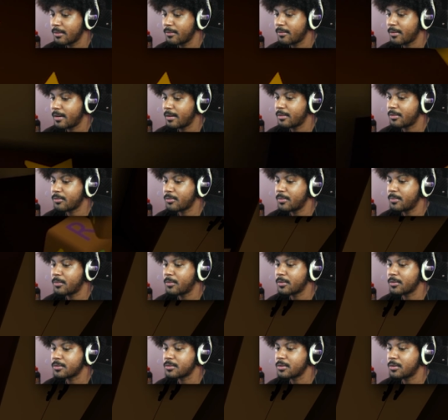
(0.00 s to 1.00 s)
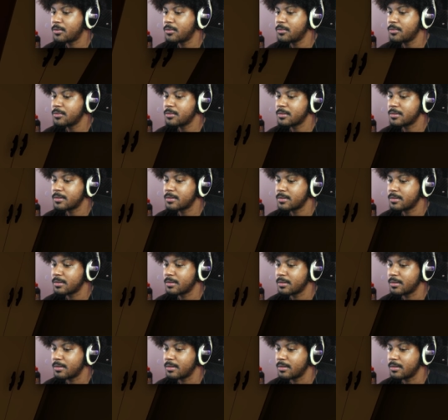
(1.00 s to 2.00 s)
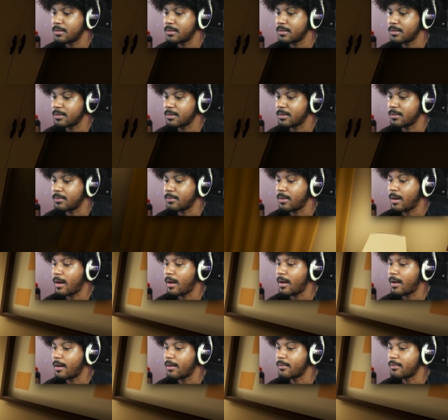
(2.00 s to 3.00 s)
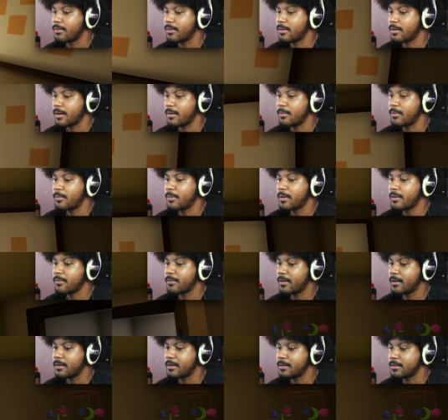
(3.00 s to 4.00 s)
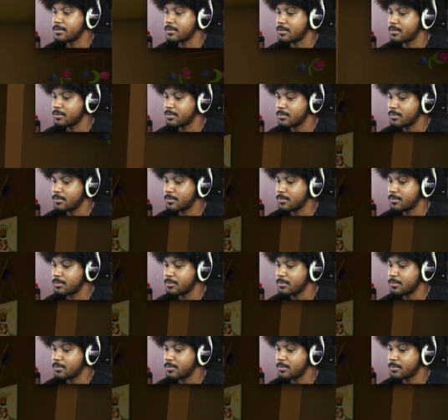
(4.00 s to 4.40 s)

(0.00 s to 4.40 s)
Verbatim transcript: Find three more souls. Arrive. Okay, well, we could find these souls.